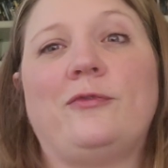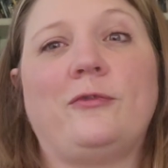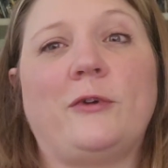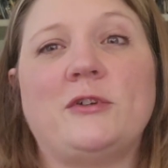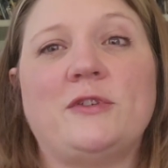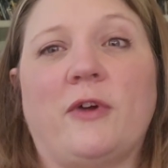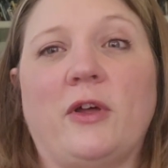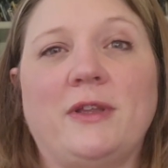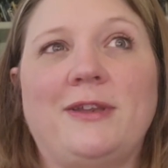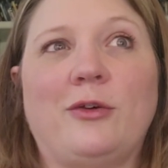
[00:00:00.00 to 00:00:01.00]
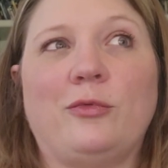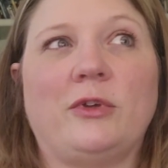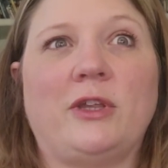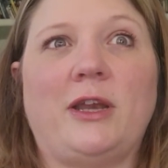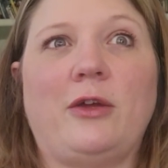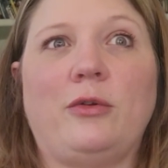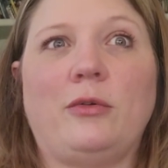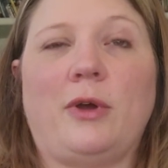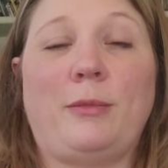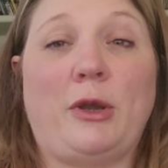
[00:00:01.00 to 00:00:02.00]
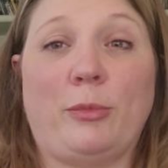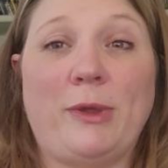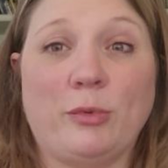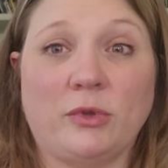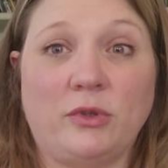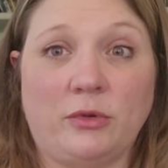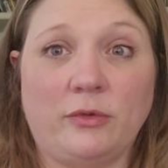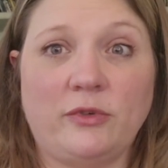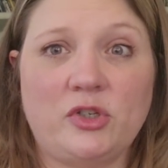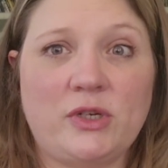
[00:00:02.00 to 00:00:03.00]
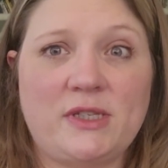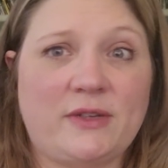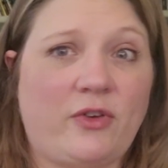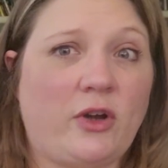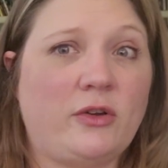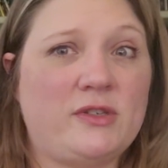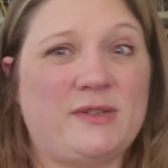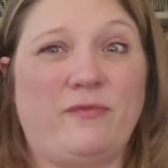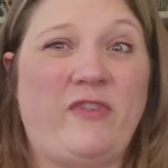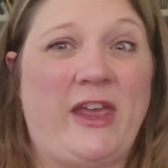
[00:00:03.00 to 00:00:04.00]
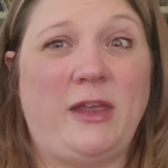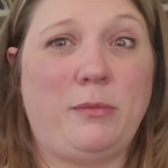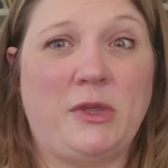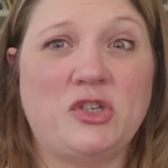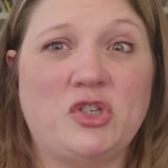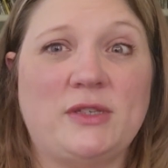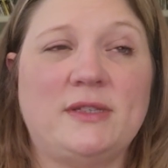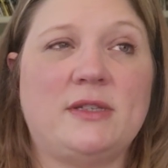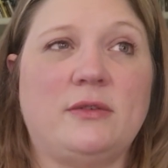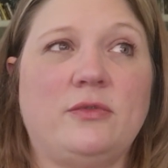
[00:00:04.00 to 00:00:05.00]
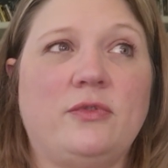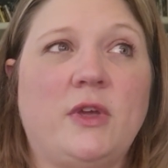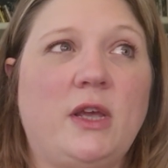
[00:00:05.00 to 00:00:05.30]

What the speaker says: first of all, I don't really know. Are people doing retreats? I've heard some vague mentions of,